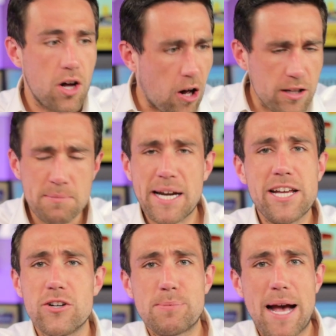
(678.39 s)
All the money
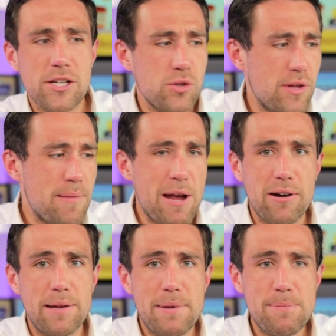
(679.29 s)
goes back to the
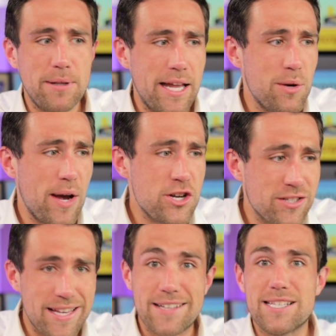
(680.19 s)
American people anyway.
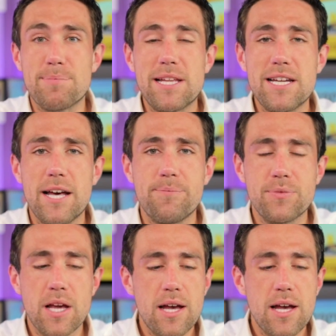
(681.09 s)
Just get something done.